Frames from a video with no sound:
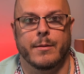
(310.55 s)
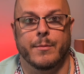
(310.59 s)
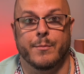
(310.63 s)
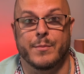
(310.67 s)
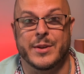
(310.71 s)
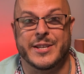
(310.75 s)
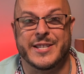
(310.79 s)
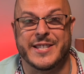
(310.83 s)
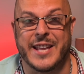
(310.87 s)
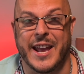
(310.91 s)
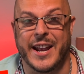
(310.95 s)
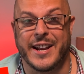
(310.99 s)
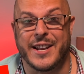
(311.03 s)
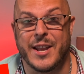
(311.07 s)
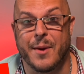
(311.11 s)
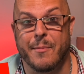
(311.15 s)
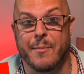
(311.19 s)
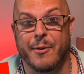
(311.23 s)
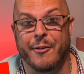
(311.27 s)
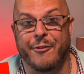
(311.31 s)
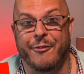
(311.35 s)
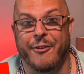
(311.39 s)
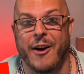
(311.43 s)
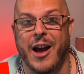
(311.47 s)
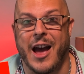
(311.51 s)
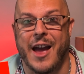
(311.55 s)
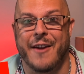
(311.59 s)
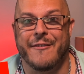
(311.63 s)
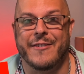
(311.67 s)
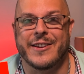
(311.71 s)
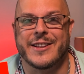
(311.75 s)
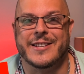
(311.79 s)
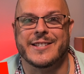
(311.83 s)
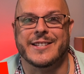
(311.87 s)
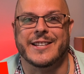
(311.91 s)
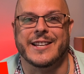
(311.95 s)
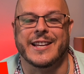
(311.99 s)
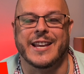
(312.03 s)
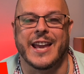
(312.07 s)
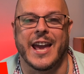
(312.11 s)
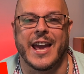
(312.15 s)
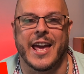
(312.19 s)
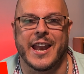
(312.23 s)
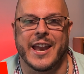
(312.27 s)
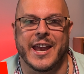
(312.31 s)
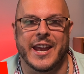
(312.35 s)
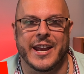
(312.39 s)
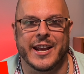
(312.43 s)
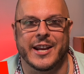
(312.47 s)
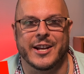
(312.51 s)
Mistake number 5 is
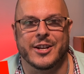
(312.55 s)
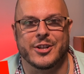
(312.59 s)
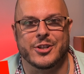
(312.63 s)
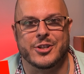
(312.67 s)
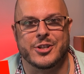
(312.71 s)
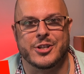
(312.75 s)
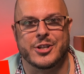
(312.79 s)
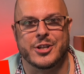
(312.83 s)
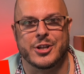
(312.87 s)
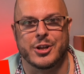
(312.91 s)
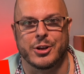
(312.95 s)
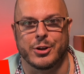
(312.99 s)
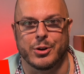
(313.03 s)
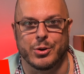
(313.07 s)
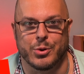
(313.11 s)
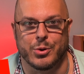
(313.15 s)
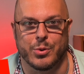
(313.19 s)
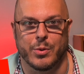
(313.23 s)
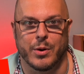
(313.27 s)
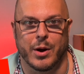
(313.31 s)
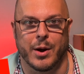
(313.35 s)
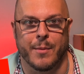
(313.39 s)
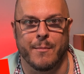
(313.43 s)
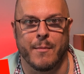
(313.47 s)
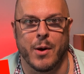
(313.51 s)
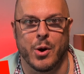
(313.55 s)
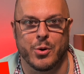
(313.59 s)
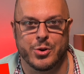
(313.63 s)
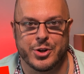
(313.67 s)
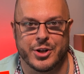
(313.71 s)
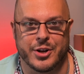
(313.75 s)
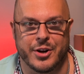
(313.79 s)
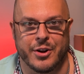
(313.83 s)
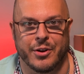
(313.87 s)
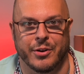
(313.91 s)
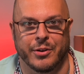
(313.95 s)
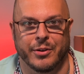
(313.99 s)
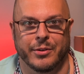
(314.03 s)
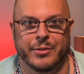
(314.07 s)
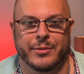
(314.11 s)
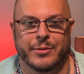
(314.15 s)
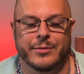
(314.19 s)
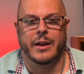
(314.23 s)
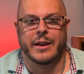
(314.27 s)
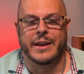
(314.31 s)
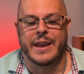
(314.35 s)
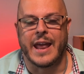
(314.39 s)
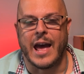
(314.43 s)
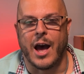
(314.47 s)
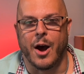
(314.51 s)
getting too emotional.
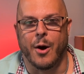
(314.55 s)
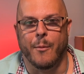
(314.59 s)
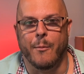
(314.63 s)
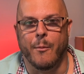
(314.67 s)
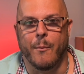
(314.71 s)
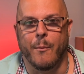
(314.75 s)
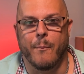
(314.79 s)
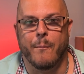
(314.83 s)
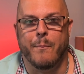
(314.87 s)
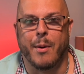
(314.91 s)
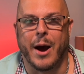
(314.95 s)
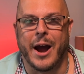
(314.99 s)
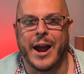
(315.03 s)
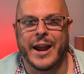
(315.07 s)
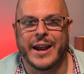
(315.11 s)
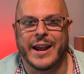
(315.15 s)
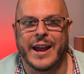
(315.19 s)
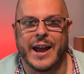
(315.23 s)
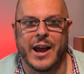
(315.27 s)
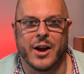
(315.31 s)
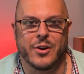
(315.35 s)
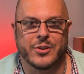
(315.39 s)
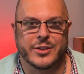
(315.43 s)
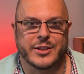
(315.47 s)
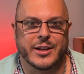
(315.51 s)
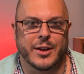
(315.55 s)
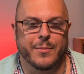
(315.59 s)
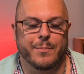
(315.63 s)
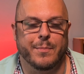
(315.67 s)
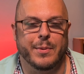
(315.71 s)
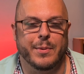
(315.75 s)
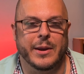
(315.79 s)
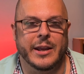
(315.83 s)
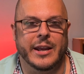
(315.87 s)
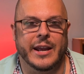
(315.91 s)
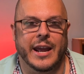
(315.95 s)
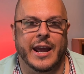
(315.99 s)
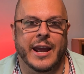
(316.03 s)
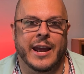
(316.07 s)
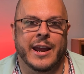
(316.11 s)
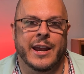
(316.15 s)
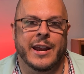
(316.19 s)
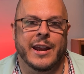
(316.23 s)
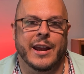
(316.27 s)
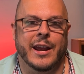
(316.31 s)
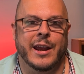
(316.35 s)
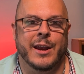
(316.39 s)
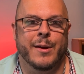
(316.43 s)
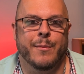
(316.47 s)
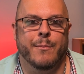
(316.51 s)
Now, buying a house can be
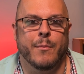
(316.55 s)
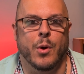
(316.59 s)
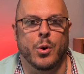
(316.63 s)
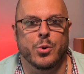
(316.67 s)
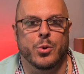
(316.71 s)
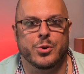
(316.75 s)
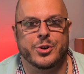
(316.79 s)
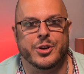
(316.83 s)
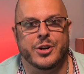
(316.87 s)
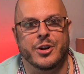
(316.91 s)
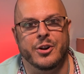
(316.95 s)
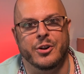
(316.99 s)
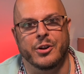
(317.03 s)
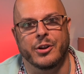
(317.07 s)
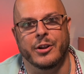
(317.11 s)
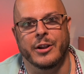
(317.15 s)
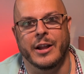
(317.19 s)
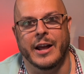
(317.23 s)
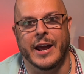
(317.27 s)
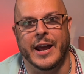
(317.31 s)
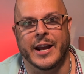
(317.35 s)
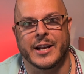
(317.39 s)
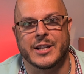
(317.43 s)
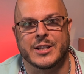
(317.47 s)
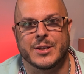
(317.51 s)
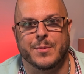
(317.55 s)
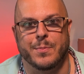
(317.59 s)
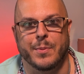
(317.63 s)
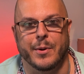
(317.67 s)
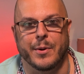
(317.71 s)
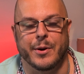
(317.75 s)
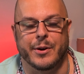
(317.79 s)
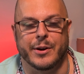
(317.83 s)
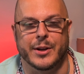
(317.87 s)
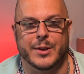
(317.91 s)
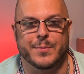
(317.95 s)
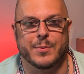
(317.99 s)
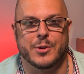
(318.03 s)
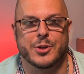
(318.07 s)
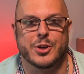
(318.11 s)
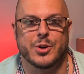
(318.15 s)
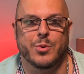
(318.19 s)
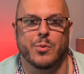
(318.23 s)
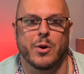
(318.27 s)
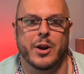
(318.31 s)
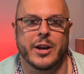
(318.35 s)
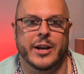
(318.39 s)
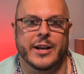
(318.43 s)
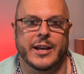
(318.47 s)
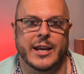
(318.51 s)
an emotional experience, but you
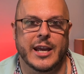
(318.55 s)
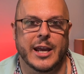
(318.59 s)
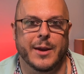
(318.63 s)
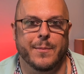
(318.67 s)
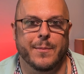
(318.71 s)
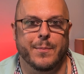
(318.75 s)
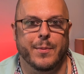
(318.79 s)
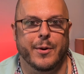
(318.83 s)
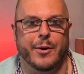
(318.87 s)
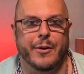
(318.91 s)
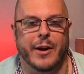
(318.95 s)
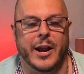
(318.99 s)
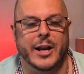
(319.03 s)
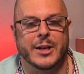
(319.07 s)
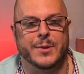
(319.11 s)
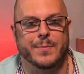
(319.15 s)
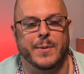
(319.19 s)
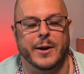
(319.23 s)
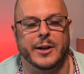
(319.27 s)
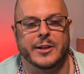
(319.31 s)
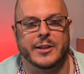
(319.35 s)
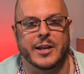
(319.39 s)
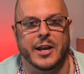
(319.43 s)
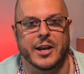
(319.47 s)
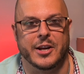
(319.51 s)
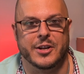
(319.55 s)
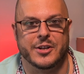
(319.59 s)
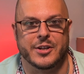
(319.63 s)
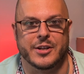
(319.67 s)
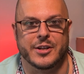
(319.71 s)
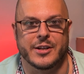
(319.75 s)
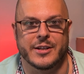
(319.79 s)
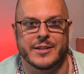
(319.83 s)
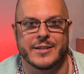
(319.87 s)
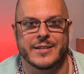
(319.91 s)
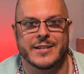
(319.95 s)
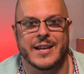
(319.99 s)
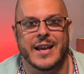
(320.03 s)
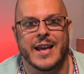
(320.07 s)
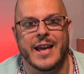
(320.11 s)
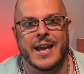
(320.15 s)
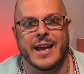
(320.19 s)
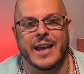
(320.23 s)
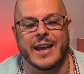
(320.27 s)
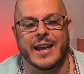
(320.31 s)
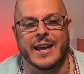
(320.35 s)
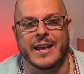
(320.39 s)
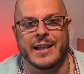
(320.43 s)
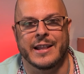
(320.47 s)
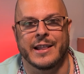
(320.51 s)
want to keep your expectations
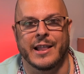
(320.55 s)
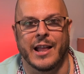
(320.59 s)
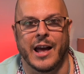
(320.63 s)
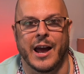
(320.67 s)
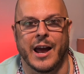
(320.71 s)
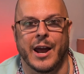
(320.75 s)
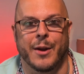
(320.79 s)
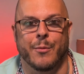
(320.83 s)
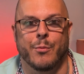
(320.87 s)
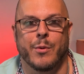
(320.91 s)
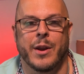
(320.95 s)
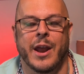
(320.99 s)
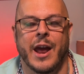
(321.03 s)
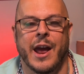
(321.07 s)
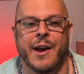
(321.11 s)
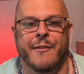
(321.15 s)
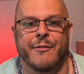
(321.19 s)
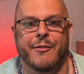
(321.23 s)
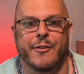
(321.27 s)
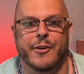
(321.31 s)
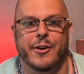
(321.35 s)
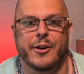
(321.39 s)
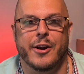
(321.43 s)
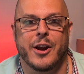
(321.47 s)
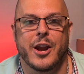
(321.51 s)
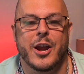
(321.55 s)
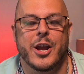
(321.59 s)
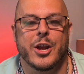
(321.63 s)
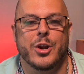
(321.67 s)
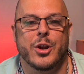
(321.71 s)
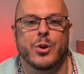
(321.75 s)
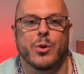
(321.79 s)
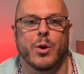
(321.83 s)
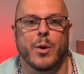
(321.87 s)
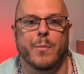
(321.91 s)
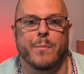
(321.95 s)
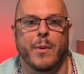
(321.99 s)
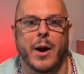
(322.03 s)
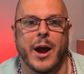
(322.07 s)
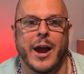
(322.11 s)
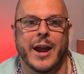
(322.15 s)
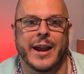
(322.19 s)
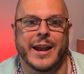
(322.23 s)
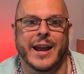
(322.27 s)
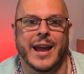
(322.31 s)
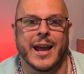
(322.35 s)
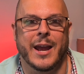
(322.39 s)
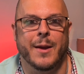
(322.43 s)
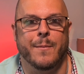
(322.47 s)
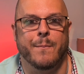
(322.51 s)
in line. Whenever you are
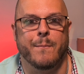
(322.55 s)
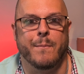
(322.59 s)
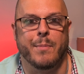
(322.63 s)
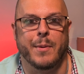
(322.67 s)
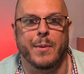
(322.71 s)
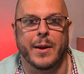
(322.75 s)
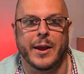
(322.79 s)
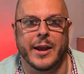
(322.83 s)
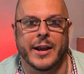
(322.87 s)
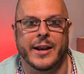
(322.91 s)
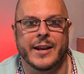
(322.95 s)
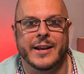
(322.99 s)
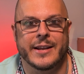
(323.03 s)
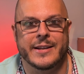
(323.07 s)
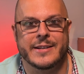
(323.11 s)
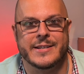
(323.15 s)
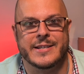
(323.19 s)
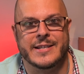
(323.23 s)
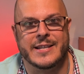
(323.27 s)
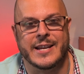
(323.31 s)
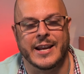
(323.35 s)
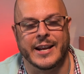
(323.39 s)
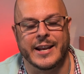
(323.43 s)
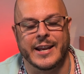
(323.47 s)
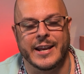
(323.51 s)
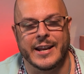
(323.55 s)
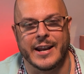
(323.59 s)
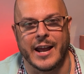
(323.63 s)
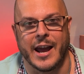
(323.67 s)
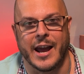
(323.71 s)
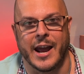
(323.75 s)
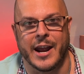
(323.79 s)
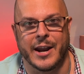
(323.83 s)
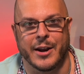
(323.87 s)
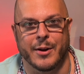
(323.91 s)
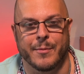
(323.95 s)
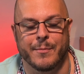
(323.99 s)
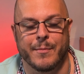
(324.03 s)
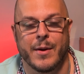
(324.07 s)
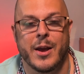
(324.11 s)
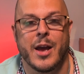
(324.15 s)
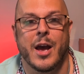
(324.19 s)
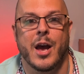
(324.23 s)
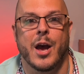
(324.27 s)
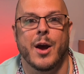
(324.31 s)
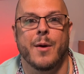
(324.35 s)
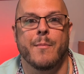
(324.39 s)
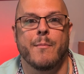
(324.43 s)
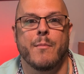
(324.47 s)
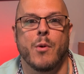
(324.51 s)
buying a big ticket item,
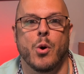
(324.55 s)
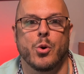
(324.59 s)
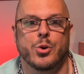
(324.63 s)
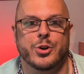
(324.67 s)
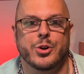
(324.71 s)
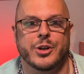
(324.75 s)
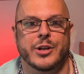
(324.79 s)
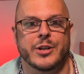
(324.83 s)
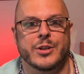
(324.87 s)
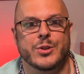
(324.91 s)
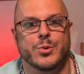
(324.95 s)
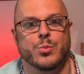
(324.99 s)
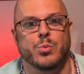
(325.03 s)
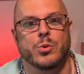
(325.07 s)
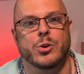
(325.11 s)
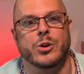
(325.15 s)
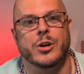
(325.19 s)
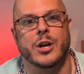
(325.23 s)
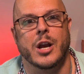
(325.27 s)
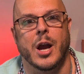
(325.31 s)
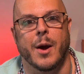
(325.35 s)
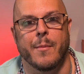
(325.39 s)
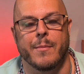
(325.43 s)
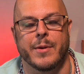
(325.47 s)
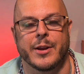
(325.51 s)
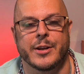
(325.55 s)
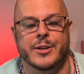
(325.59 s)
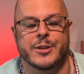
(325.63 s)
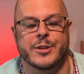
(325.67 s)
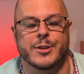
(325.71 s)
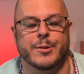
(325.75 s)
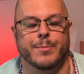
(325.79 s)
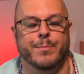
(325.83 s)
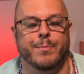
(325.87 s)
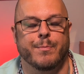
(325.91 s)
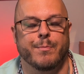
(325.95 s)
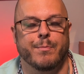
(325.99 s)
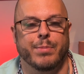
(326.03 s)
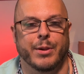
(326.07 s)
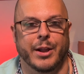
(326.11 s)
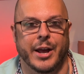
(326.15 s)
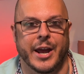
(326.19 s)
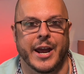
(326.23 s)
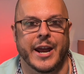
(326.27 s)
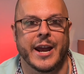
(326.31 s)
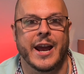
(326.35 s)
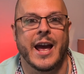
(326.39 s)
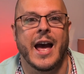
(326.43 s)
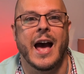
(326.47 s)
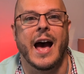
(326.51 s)
emotions will come into
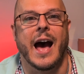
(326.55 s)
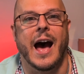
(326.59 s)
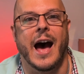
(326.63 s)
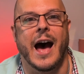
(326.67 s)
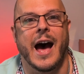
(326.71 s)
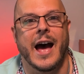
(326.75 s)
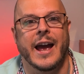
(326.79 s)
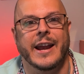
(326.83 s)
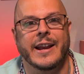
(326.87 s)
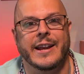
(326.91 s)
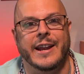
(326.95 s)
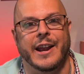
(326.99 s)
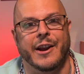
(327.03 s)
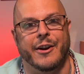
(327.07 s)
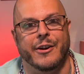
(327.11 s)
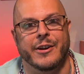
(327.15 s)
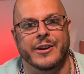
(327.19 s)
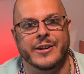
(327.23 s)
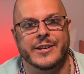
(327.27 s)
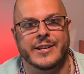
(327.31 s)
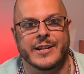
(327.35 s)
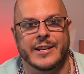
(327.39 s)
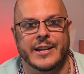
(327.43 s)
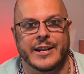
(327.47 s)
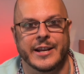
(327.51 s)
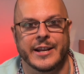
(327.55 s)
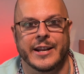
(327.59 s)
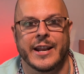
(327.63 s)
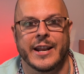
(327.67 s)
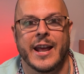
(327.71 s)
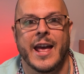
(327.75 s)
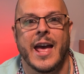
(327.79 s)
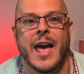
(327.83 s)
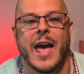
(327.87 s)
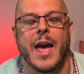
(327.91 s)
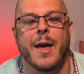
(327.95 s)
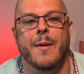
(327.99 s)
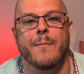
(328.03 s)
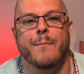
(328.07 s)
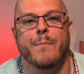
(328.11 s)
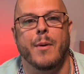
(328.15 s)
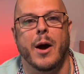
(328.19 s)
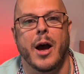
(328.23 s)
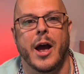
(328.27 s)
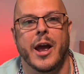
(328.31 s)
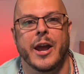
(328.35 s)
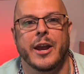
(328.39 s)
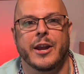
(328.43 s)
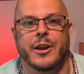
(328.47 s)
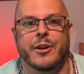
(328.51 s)
play. I guarantee it. And
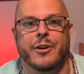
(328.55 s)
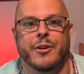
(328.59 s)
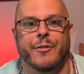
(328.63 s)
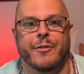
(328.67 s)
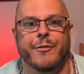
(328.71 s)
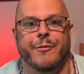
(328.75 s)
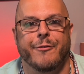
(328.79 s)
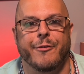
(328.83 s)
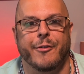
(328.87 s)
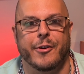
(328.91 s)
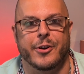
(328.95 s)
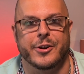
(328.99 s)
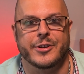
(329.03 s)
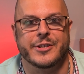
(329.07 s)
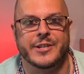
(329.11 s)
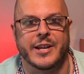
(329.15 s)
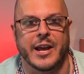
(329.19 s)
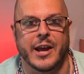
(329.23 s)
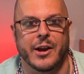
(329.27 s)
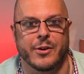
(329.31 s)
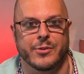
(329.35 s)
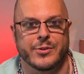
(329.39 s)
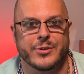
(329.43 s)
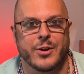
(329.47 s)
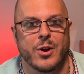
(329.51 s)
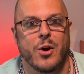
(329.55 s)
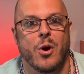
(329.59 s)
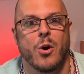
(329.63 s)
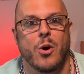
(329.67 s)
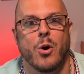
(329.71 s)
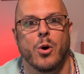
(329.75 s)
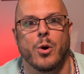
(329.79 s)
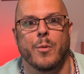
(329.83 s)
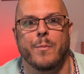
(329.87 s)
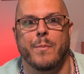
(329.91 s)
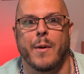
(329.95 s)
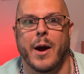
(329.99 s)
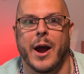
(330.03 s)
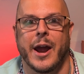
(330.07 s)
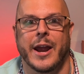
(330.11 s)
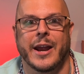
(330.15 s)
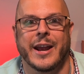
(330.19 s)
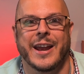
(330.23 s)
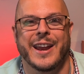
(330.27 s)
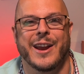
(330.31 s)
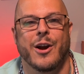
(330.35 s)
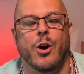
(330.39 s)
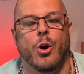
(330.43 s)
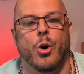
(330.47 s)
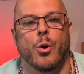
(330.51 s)
buying your first house or buying
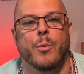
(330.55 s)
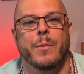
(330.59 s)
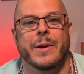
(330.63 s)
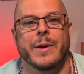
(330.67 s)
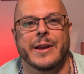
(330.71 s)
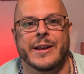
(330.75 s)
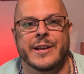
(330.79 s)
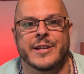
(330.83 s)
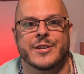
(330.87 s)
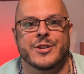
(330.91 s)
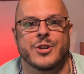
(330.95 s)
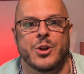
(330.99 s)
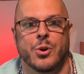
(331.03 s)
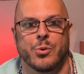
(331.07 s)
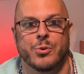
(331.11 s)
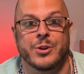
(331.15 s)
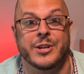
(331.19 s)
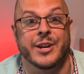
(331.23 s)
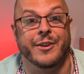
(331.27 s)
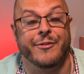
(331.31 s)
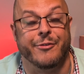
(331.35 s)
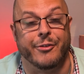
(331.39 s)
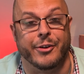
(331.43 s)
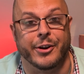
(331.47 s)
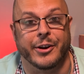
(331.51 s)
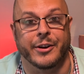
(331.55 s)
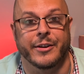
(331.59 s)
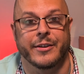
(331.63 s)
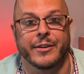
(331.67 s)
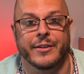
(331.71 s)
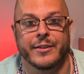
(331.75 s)
a home is no different.